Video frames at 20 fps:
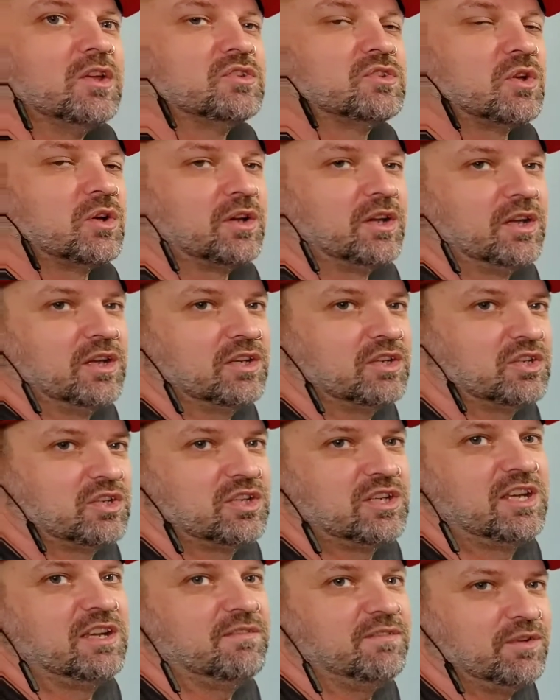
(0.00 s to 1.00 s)
So I'm going to
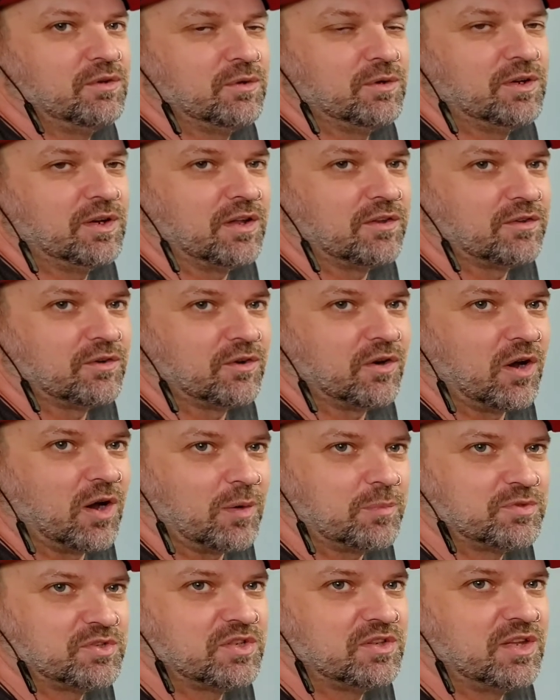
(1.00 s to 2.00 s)
give you another
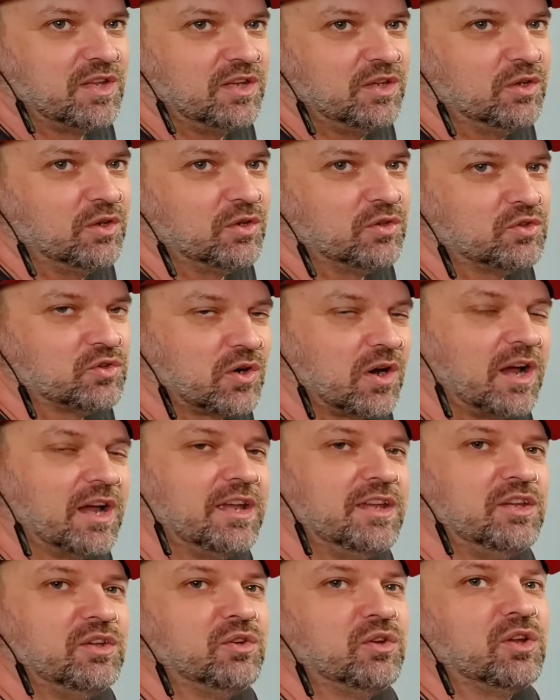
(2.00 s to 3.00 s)
option that you could try.
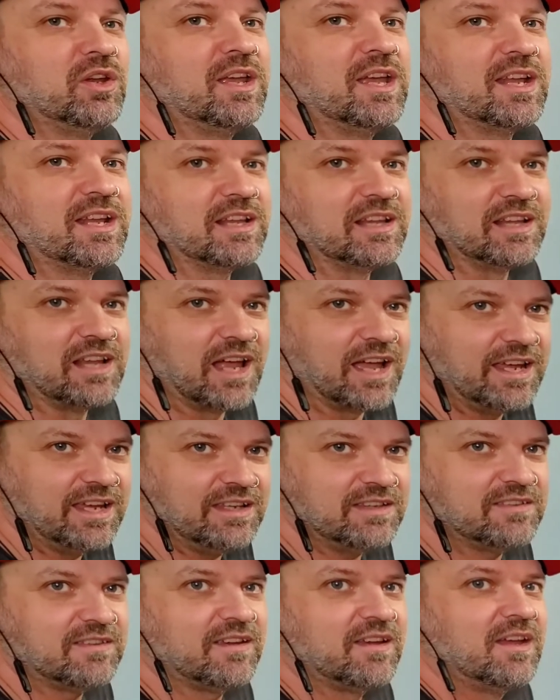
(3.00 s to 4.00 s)
You could get a
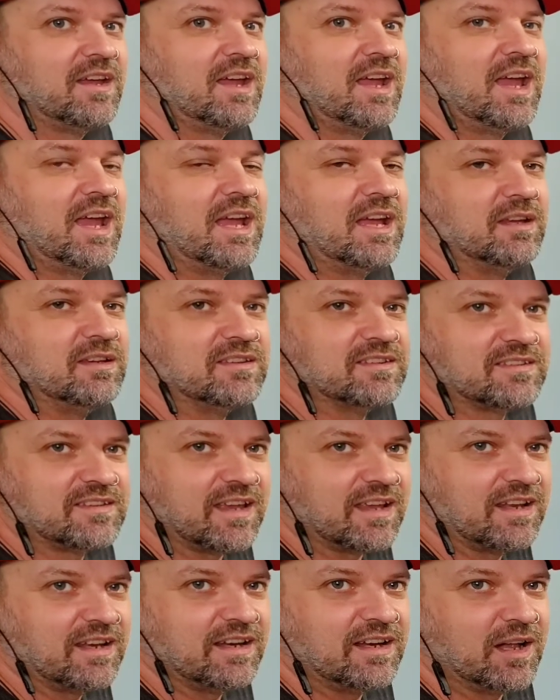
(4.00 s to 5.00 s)
light and
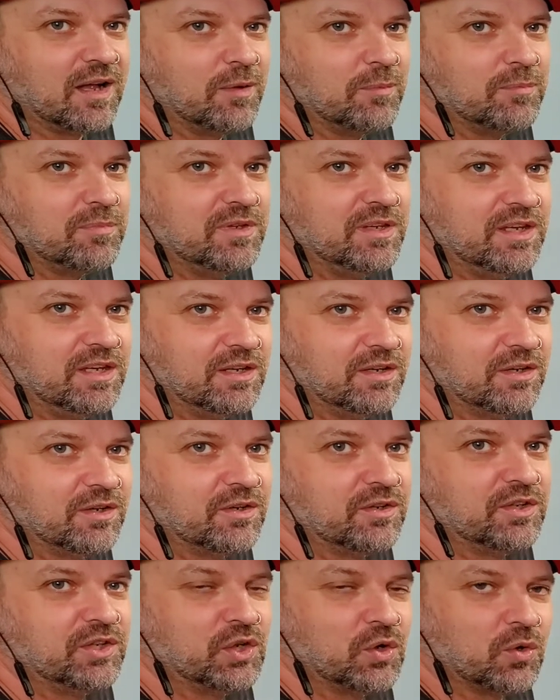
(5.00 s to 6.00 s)
set it up
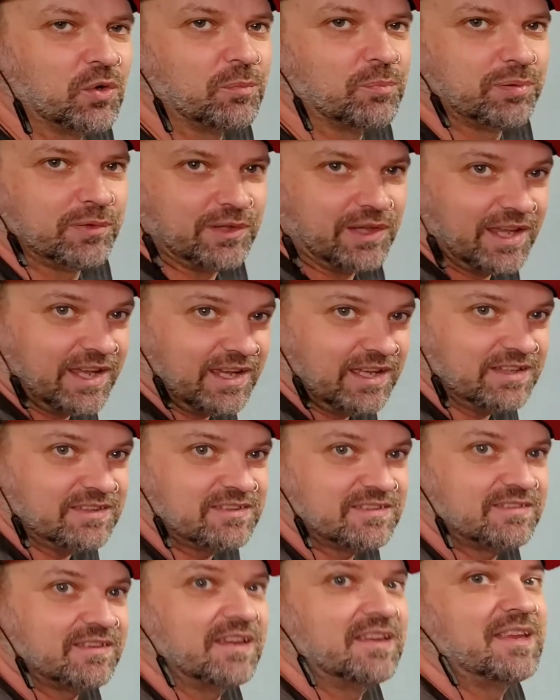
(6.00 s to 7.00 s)
near your
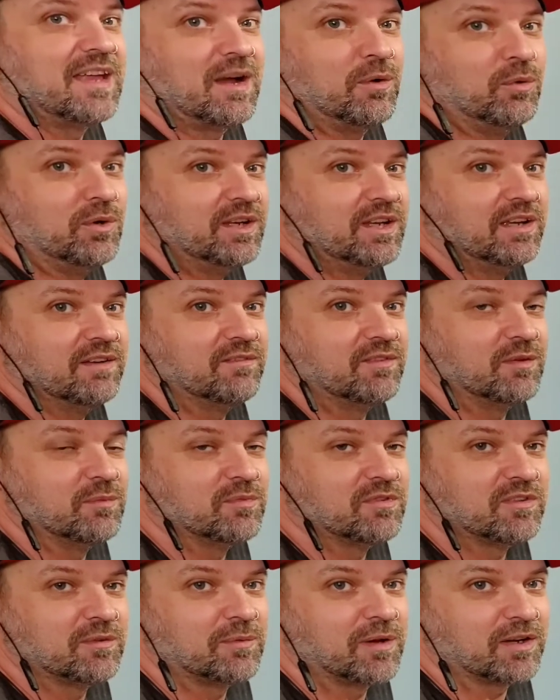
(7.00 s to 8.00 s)
plants, and that would give them
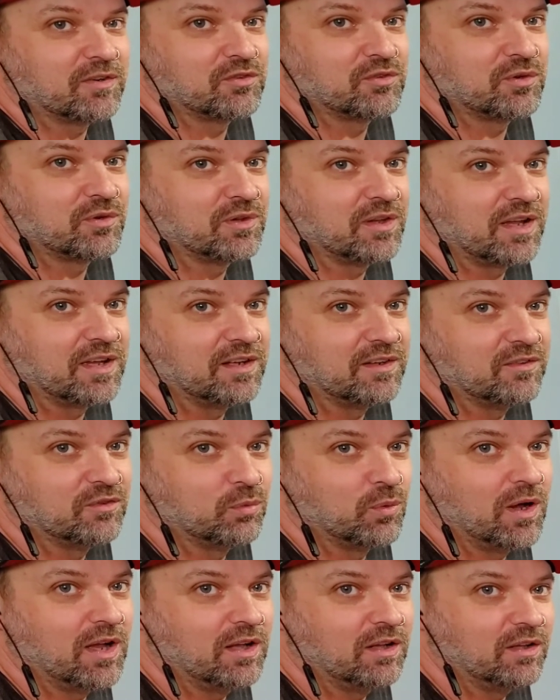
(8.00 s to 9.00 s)
some extra light as
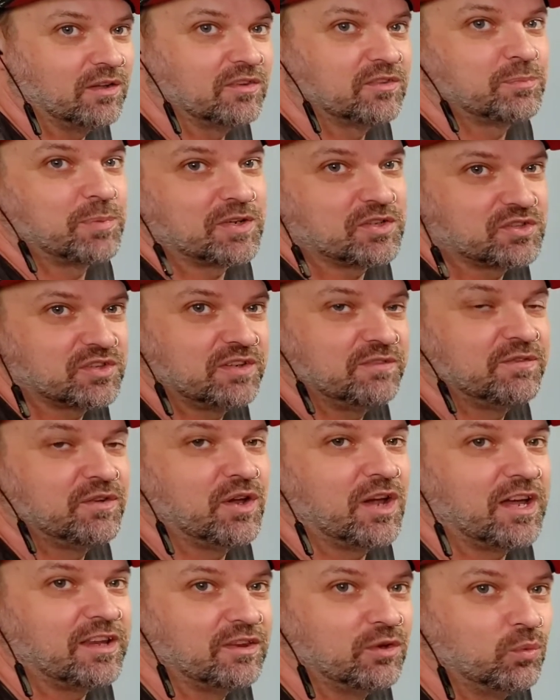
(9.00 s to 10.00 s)
well, especially if you
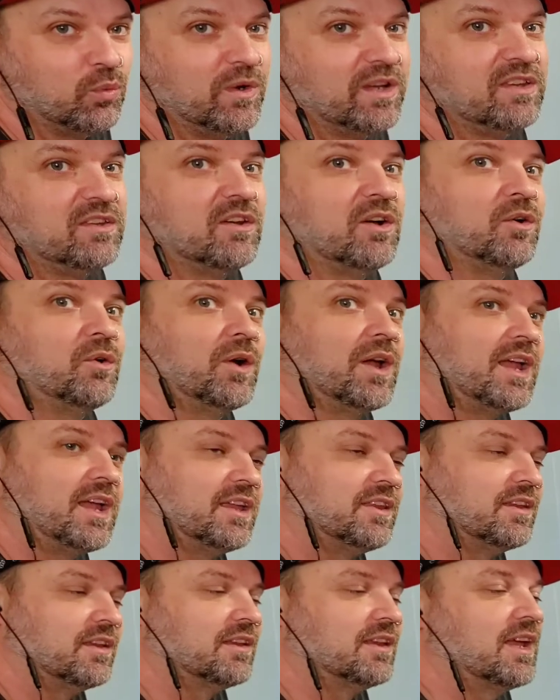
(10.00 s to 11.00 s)
had the window
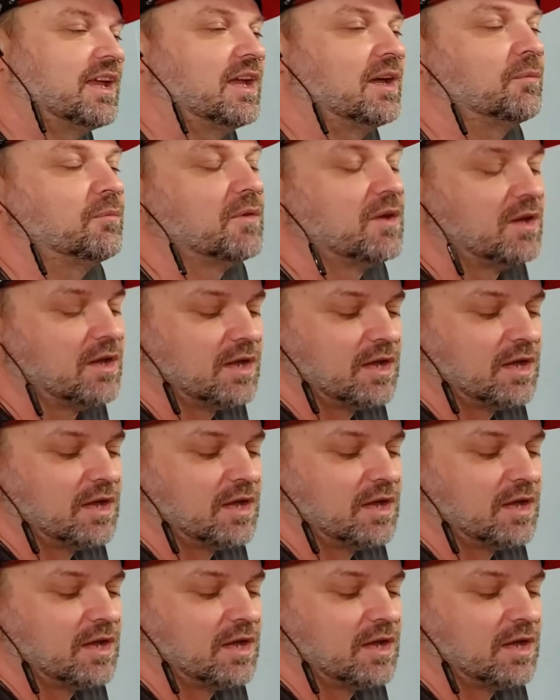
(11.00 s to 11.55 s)
and the lamp.